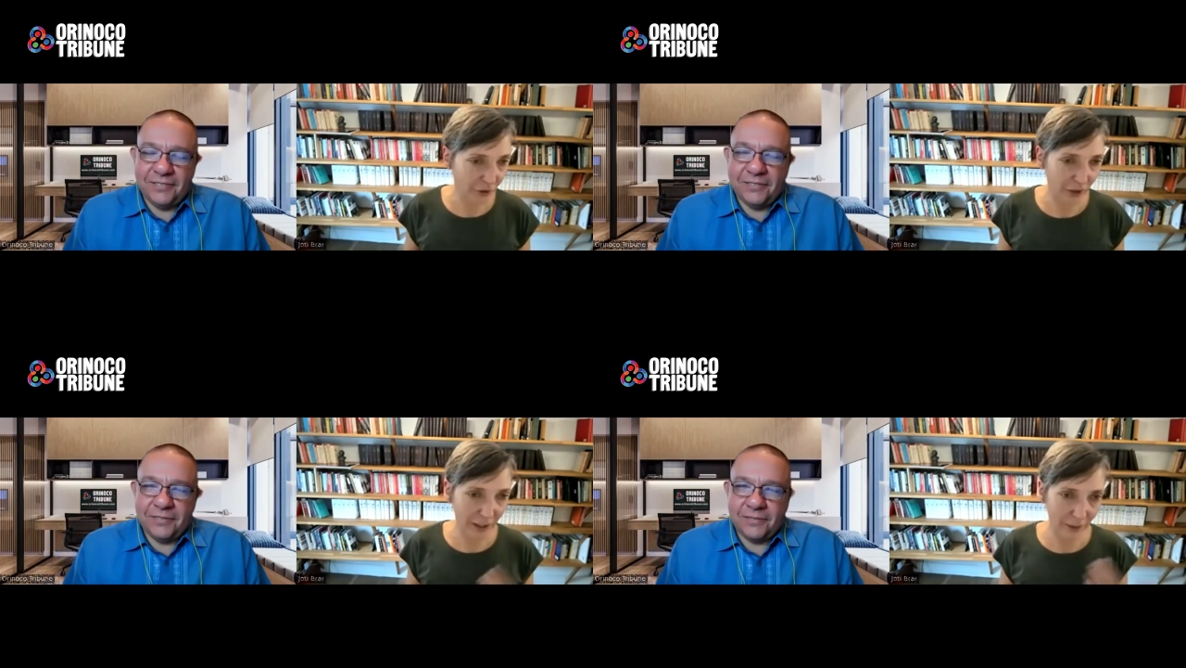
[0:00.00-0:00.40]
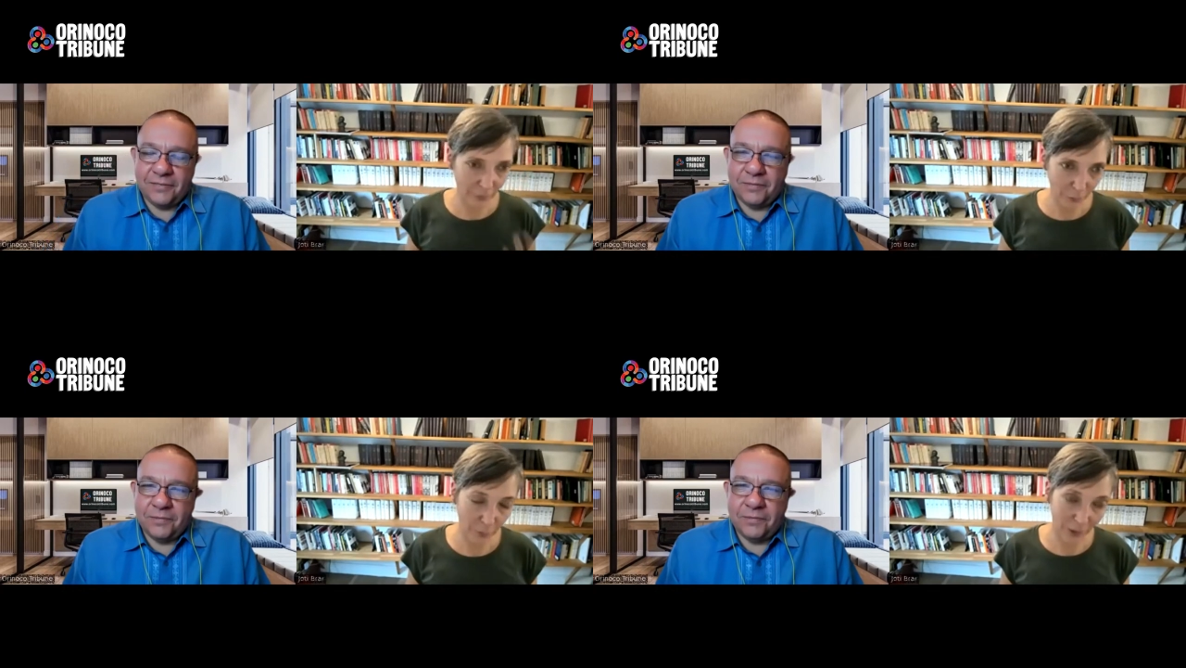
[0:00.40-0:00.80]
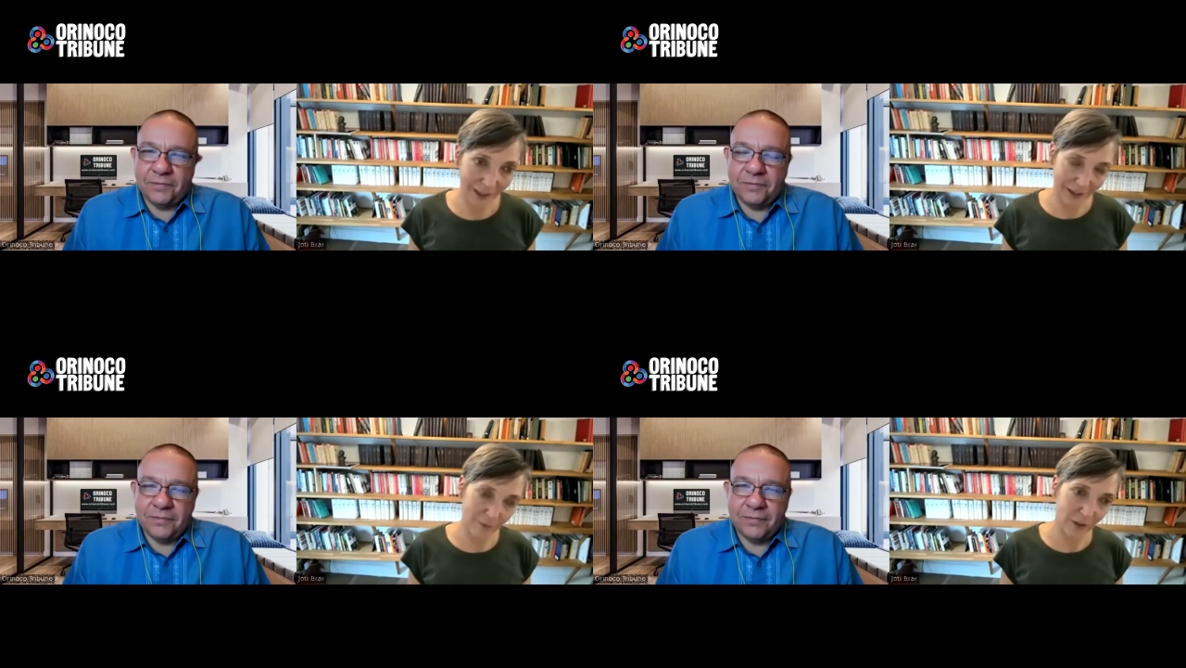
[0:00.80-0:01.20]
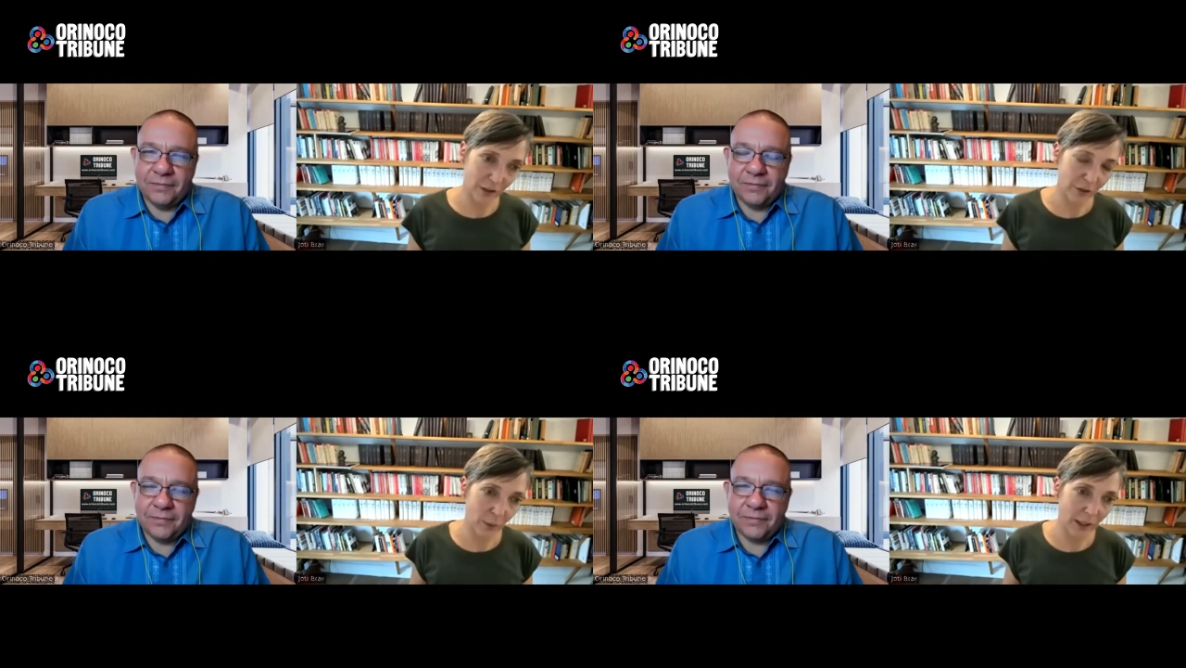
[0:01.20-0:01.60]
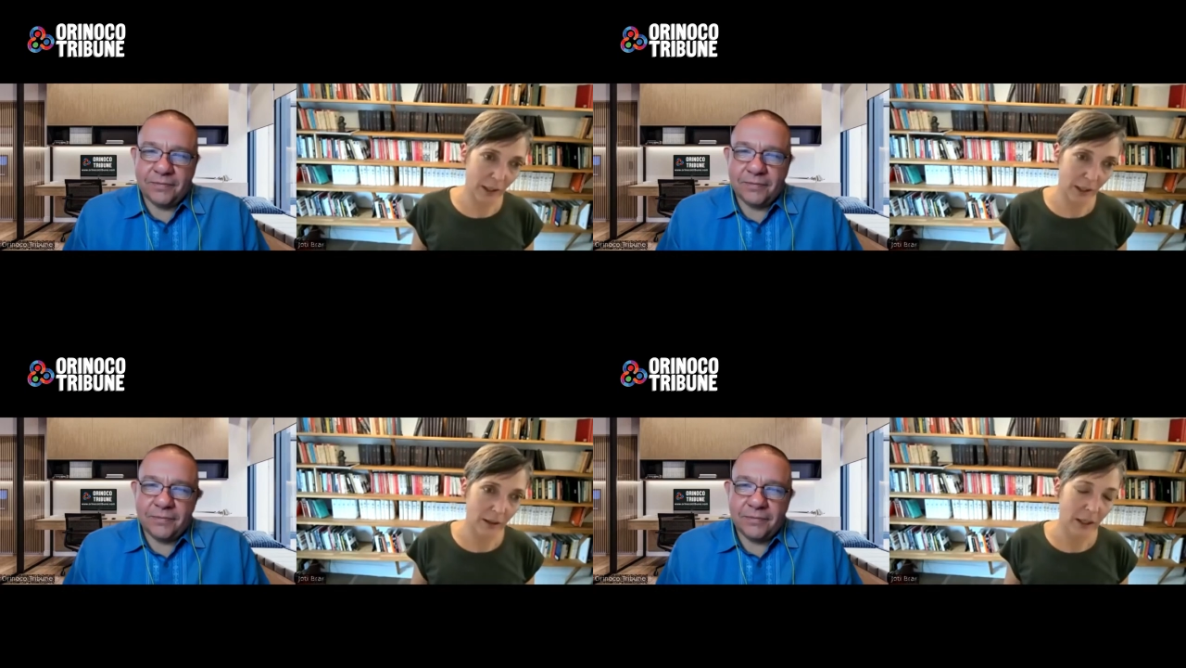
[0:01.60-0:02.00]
Speaker 1: to hear from someone in Venezuela